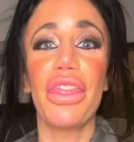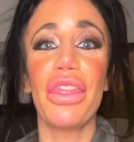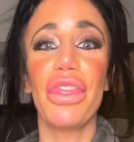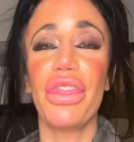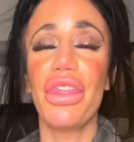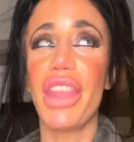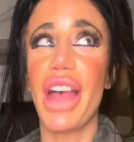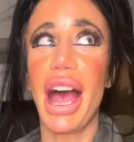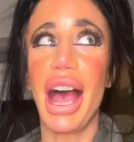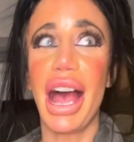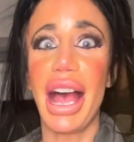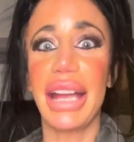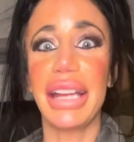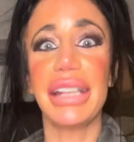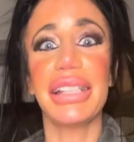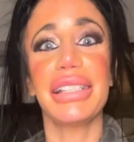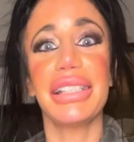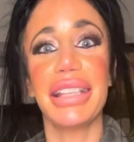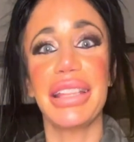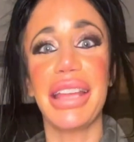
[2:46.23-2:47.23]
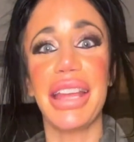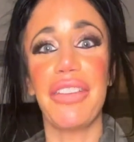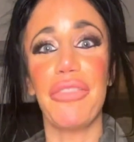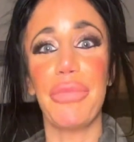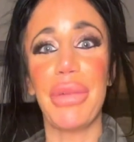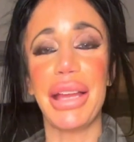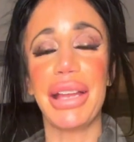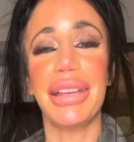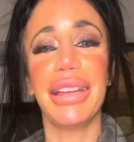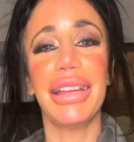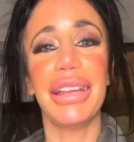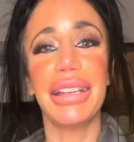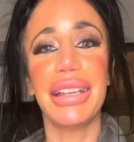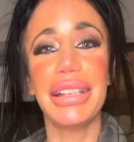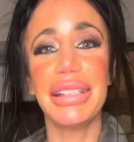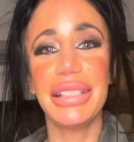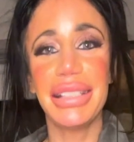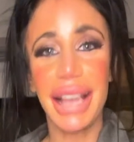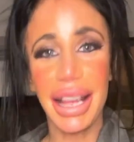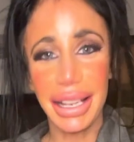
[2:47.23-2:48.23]
the highest they've been in a
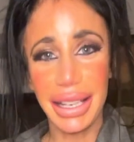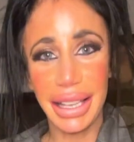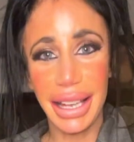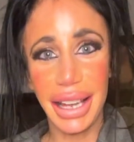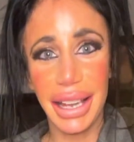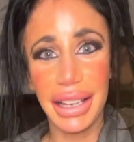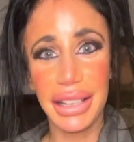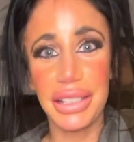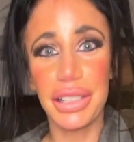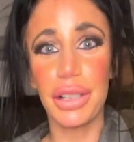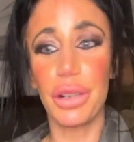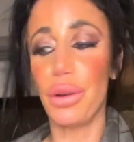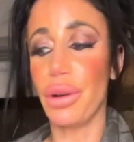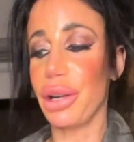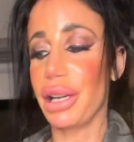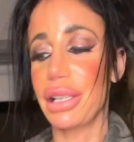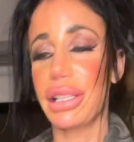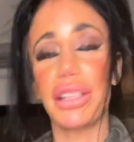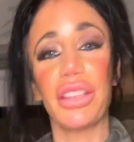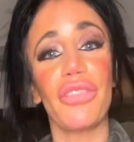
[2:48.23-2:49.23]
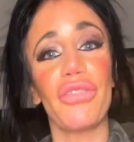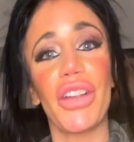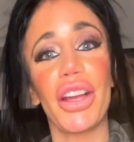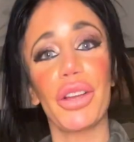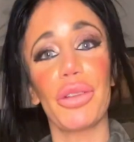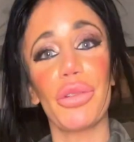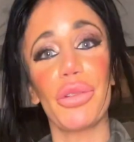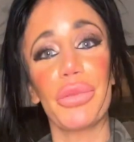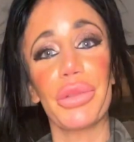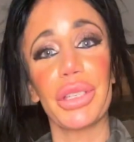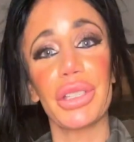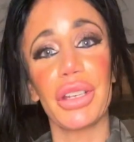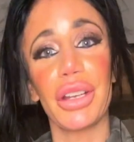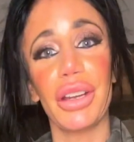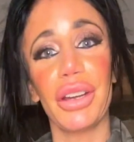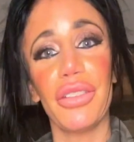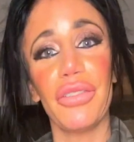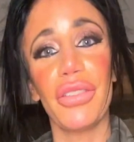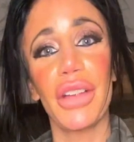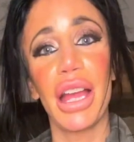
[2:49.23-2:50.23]
decade, according to the Federal
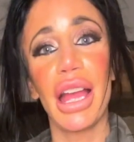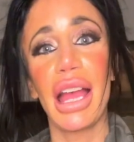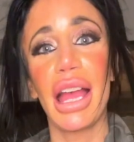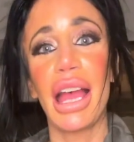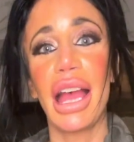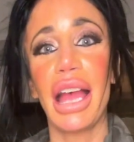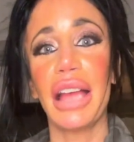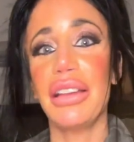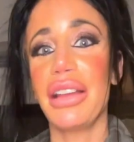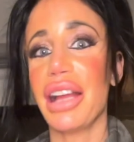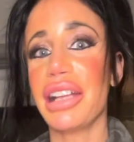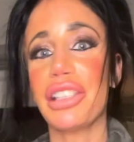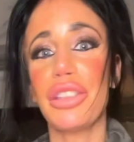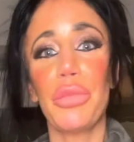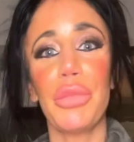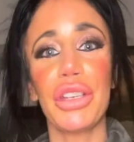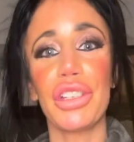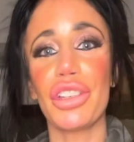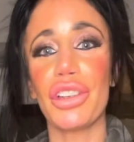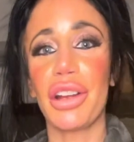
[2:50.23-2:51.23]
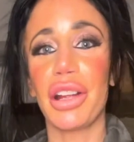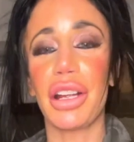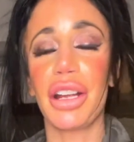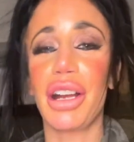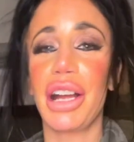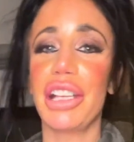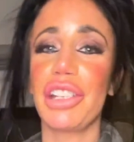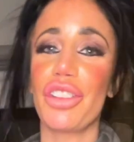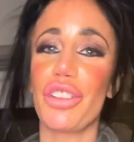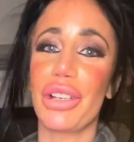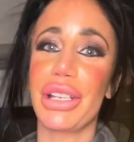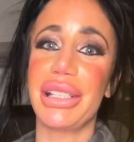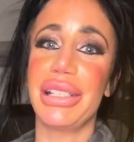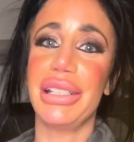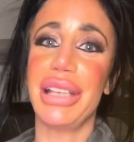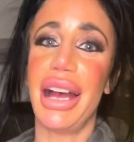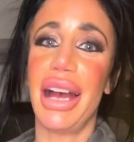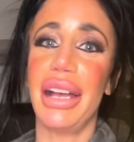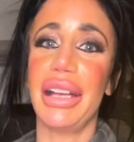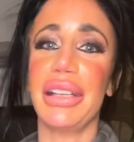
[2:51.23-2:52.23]
Reserve. Not to mention our country's
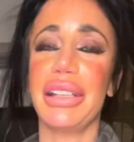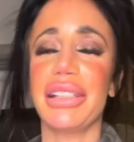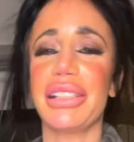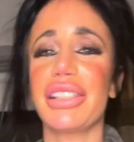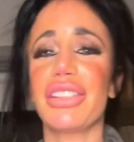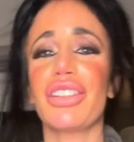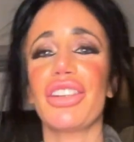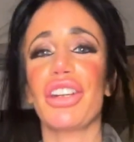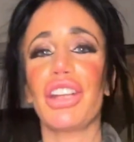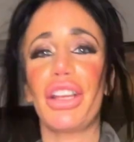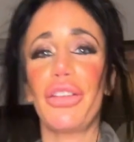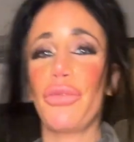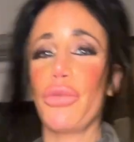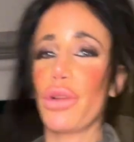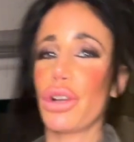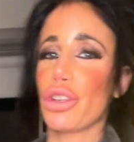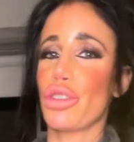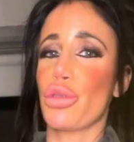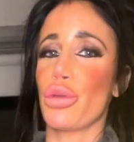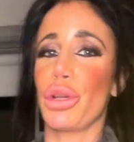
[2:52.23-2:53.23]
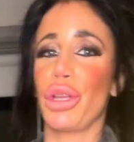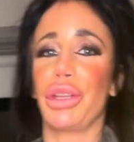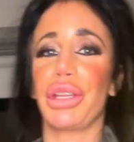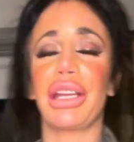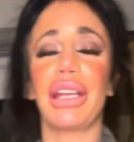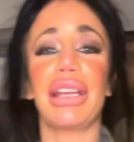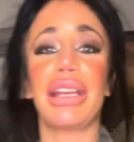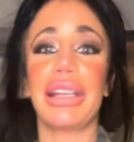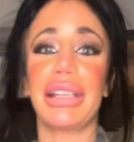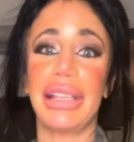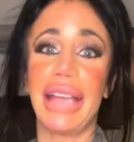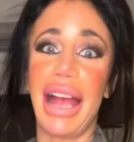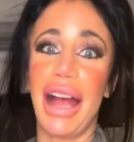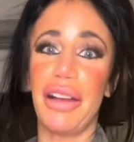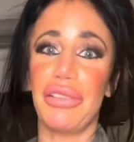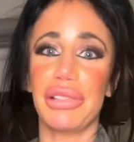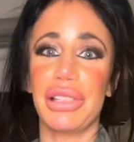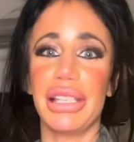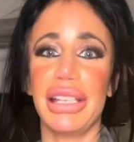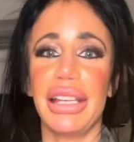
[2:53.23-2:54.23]
debt is 34 trillion and
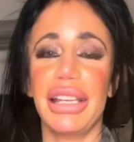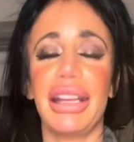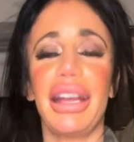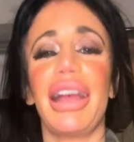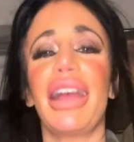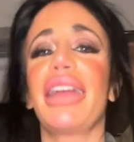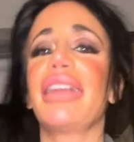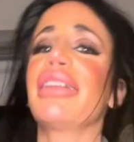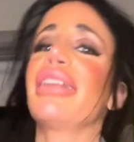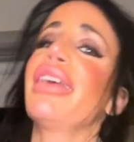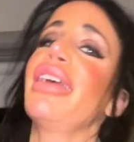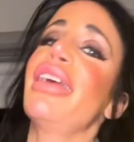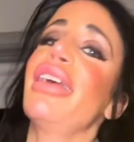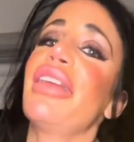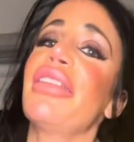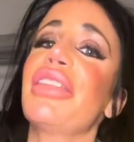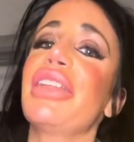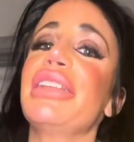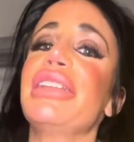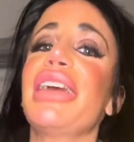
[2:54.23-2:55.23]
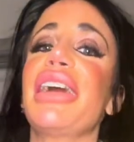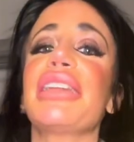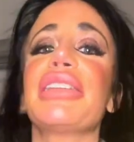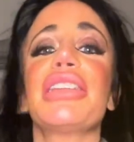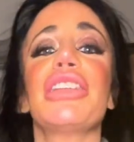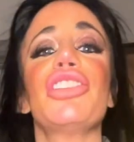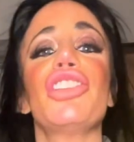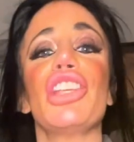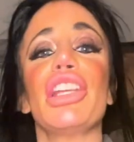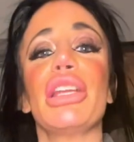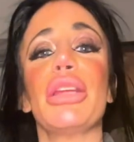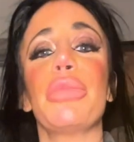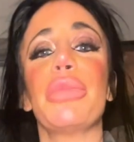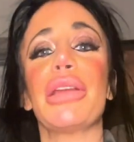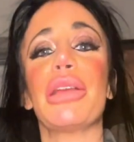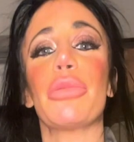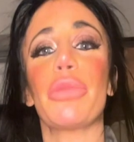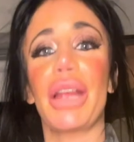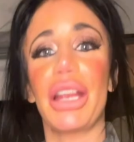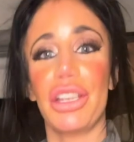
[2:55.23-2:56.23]
counting, and the debt to
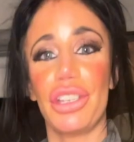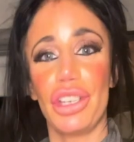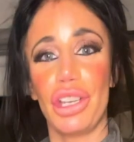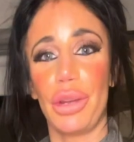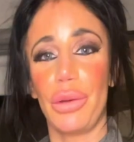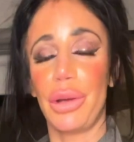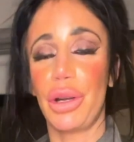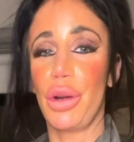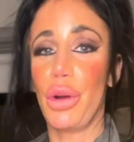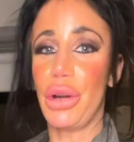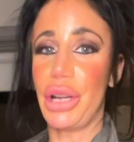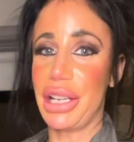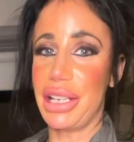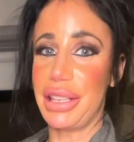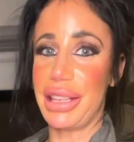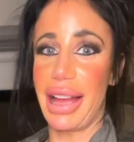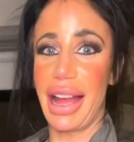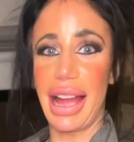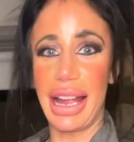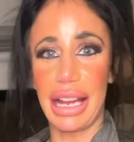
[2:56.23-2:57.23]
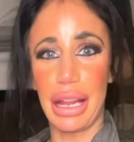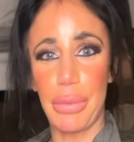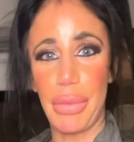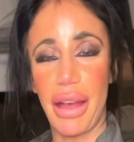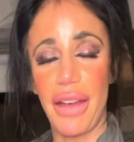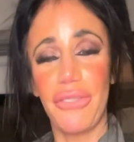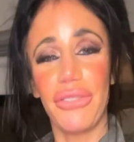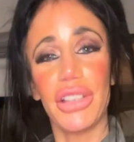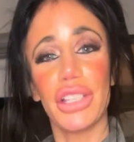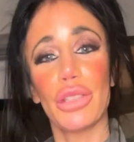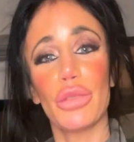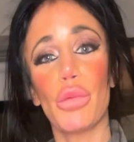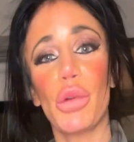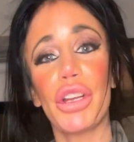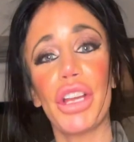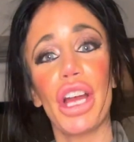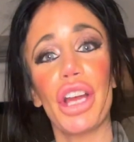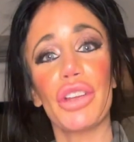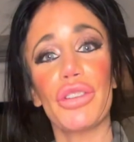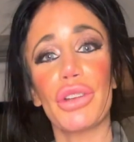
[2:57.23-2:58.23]
GDP ratio, according to the IMF, is
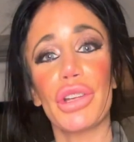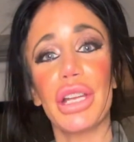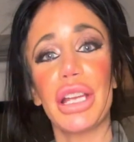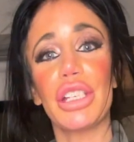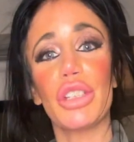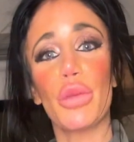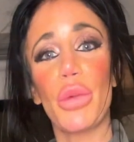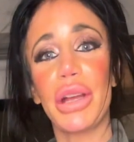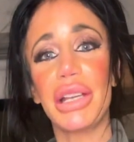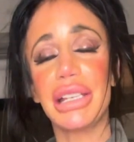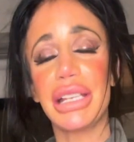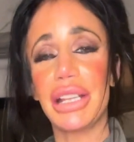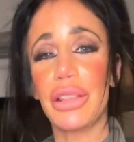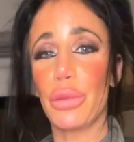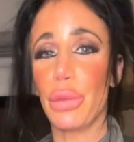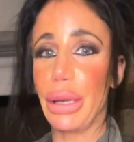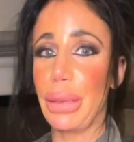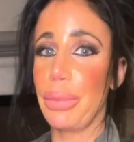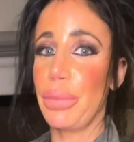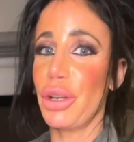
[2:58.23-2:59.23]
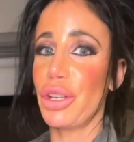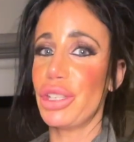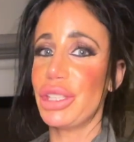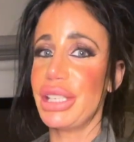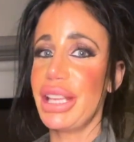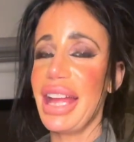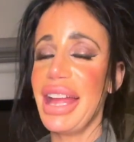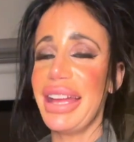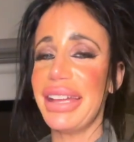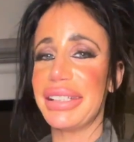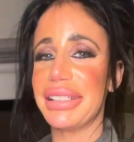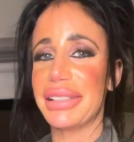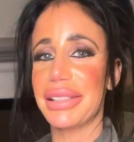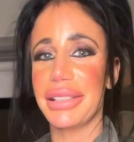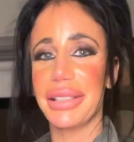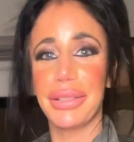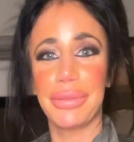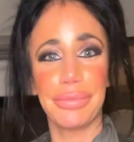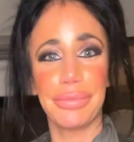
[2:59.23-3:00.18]
123%.